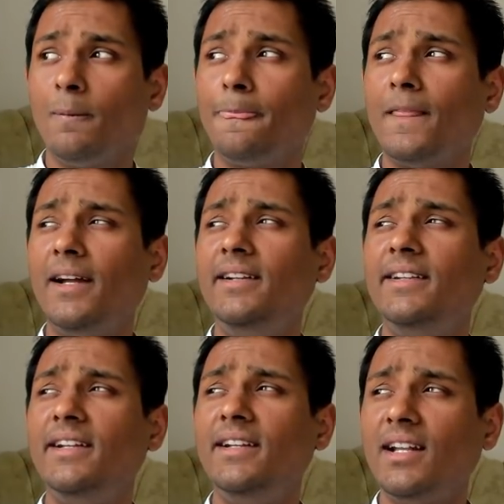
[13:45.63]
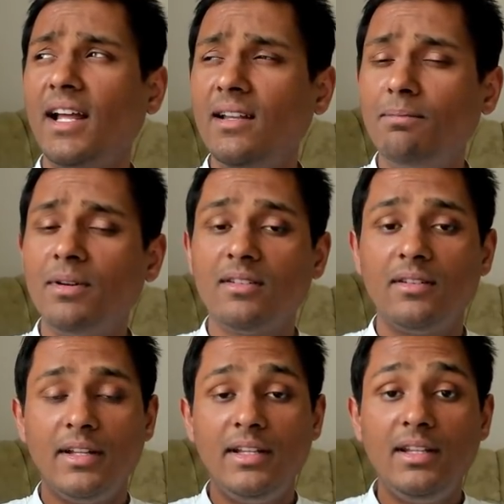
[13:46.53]

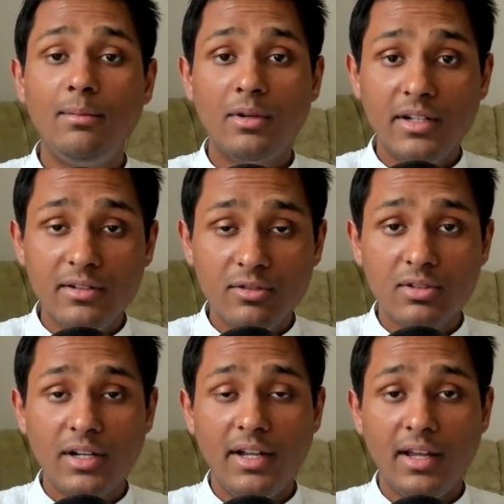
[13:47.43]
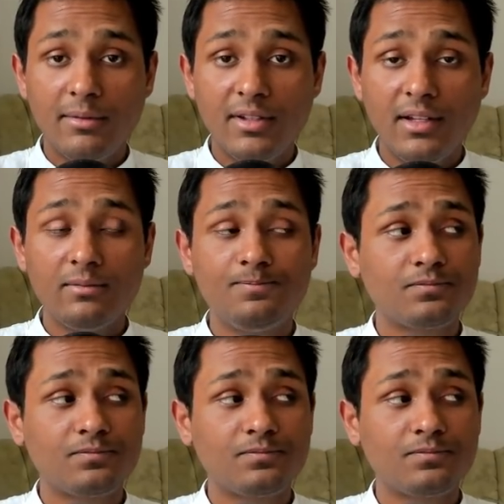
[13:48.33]
99% in the mundane society, I am saying,